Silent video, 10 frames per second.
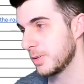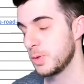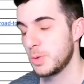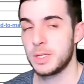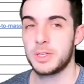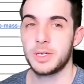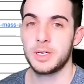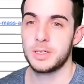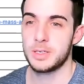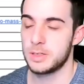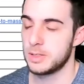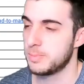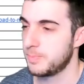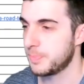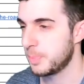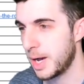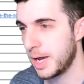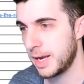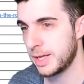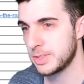think the
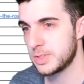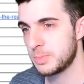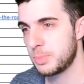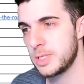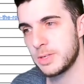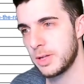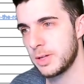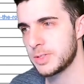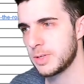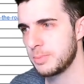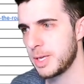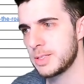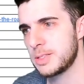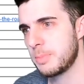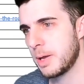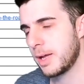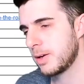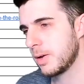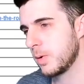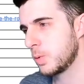Binance pre-sales BSC
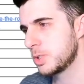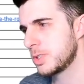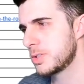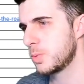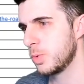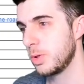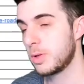pad launches will